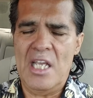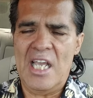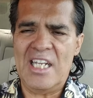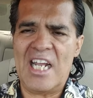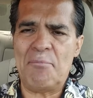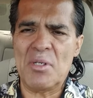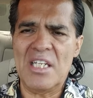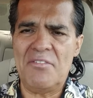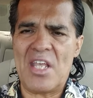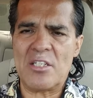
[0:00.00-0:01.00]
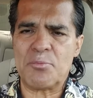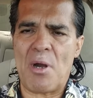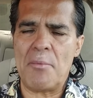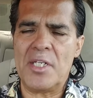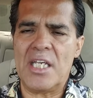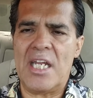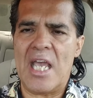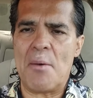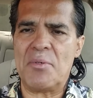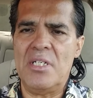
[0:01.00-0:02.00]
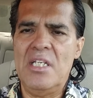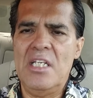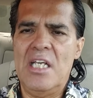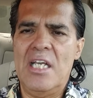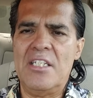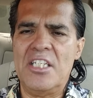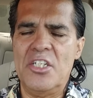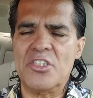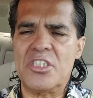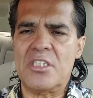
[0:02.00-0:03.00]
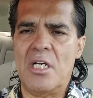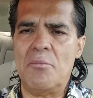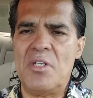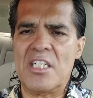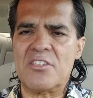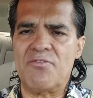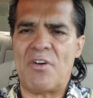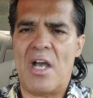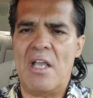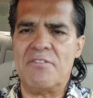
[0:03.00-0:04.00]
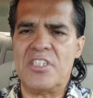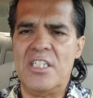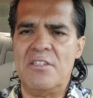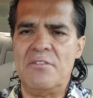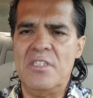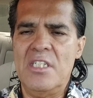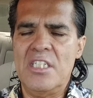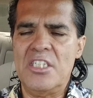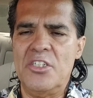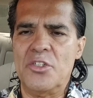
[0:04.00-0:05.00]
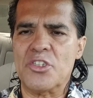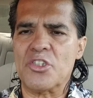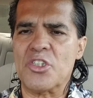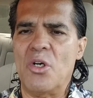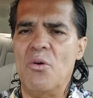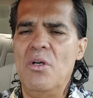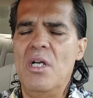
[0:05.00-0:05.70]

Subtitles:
And I believe that's probably going to happen in the years to come, next 5-10 years or so.